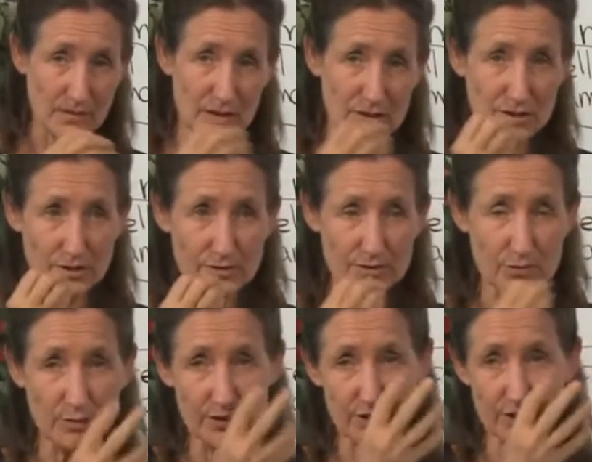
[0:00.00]
So
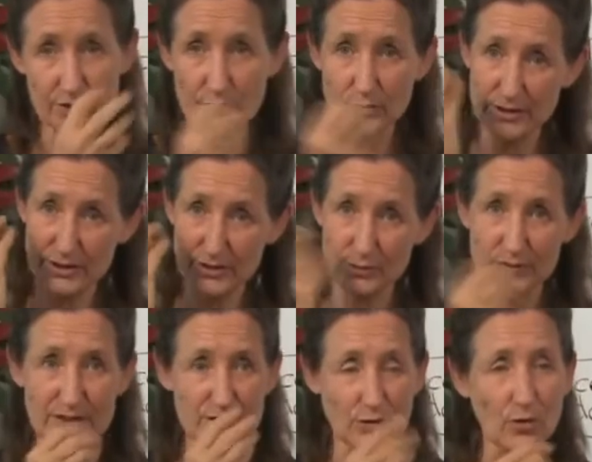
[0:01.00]
swish, swish,
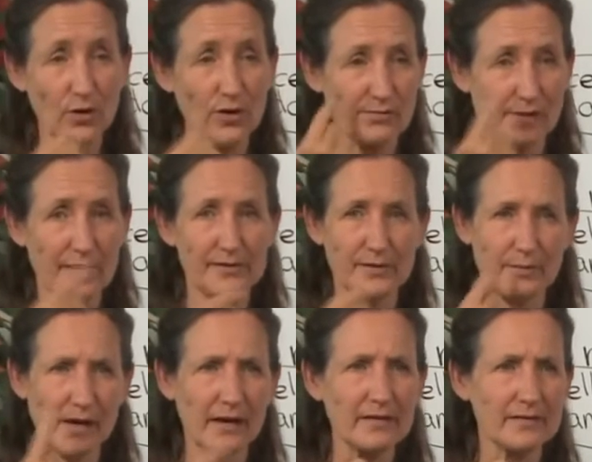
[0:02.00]
swish all around the
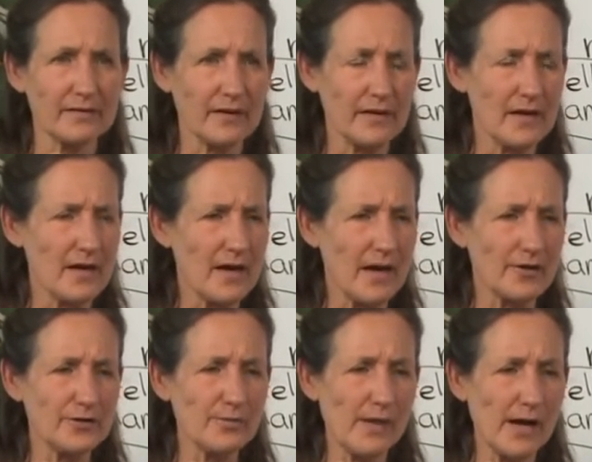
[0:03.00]
mouth, and
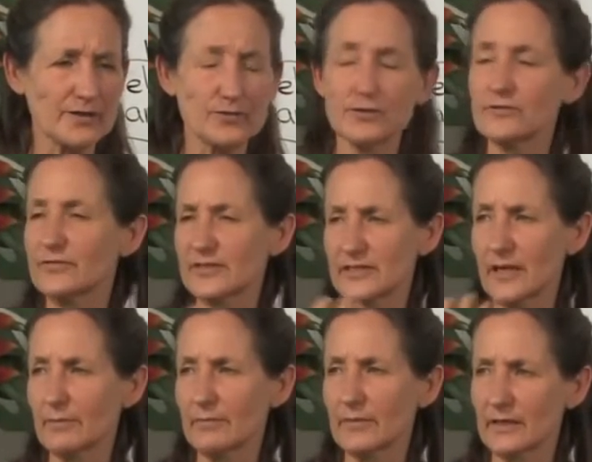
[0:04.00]
you may do it for
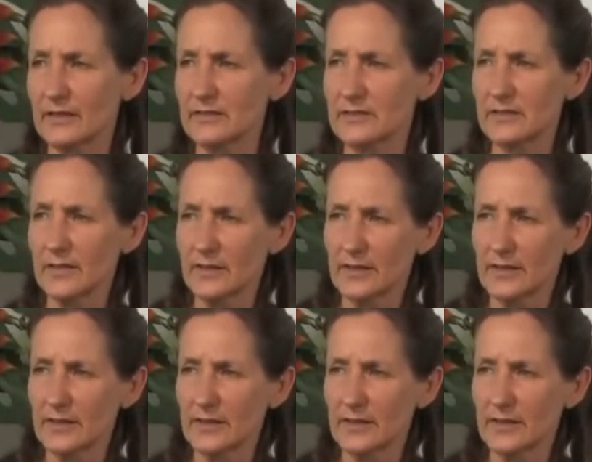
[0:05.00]
10 minutes.